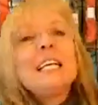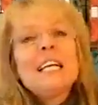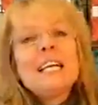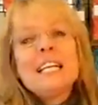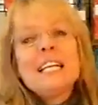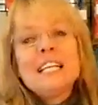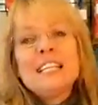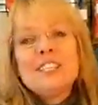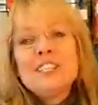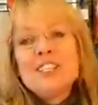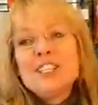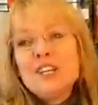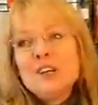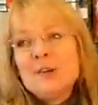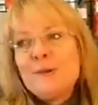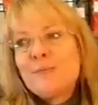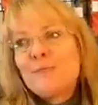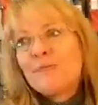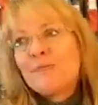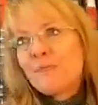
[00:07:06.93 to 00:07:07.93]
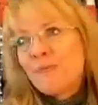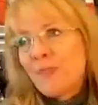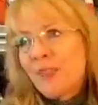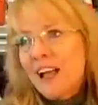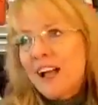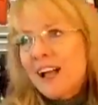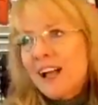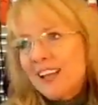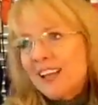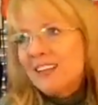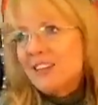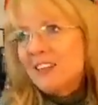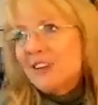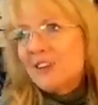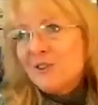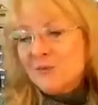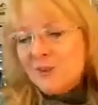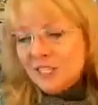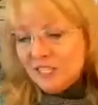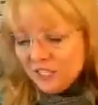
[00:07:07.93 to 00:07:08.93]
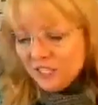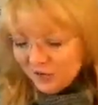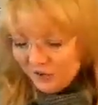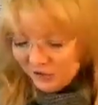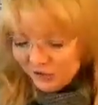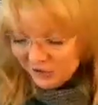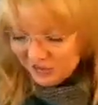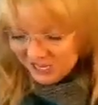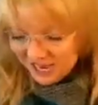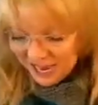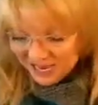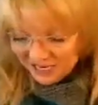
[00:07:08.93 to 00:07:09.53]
and so those ones go to the